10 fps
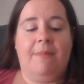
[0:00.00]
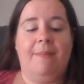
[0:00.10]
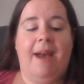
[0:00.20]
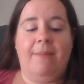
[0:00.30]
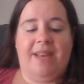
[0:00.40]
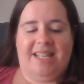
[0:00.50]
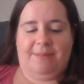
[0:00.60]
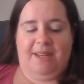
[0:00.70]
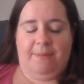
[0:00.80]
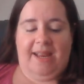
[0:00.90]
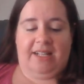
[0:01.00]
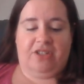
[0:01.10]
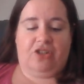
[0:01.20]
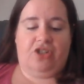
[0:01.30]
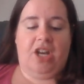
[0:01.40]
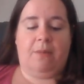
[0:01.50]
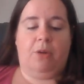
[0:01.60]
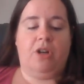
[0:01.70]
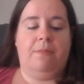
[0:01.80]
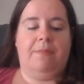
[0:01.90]
My mom pays me to balance her
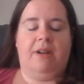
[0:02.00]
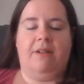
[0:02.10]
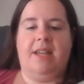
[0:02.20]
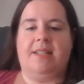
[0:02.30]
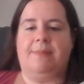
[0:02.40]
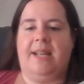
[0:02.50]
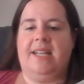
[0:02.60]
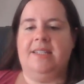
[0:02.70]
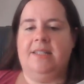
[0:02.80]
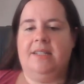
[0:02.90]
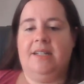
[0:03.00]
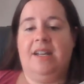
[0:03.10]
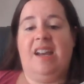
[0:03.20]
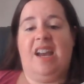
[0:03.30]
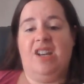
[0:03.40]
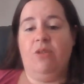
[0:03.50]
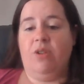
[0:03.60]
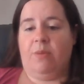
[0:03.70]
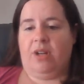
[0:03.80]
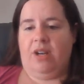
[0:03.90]
checkbook, Barry explained. I knew
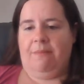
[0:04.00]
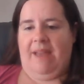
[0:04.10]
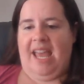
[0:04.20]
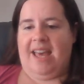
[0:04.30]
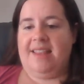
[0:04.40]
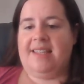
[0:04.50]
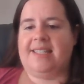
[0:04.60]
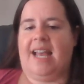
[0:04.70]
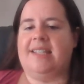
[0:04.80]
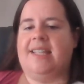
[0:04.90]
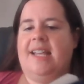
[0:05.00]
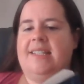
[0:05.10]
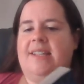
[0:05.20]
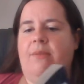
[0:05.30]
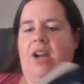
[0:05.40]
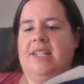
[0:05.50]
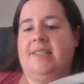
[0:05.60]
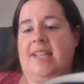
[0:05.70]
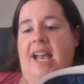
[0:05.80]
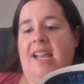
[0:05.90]
you were good at math, Scott said as they walked
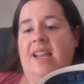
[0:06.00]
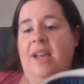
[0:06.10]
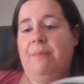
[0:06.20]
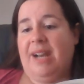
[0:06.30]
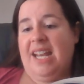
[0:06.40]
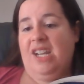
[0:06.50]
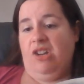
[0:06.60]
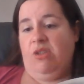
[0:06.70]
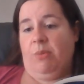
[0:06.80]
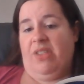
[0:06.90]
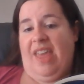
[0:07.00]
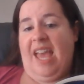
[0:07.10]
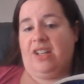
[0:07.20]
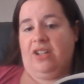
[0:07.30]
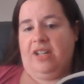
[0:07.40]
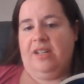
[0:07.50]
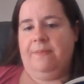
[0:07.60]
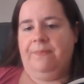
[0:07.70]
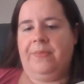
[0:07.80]
inside, but I didn't know you were that good.